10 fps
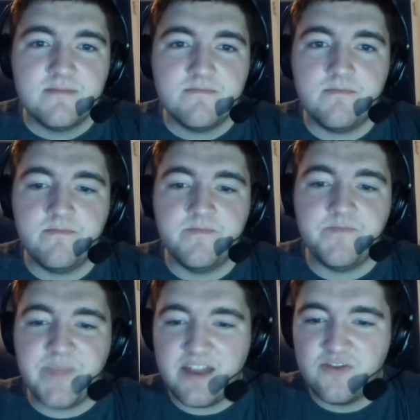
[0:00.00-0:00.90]

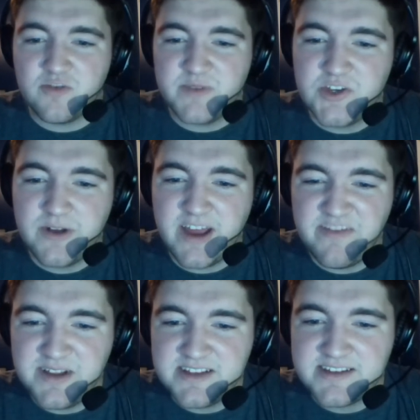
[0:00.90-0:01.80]
And it took me 2.5
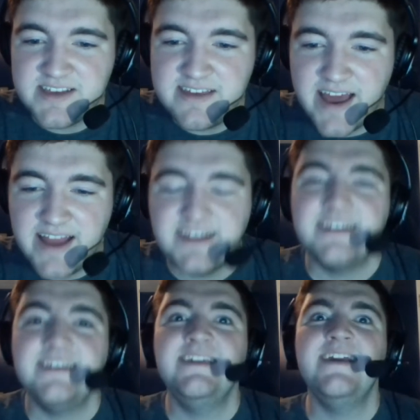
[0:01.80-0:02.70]
minutes to say that.
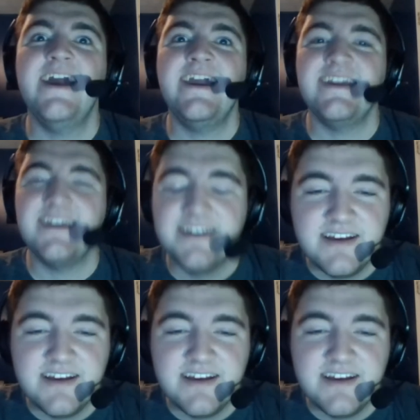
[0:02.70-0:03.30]
Yay!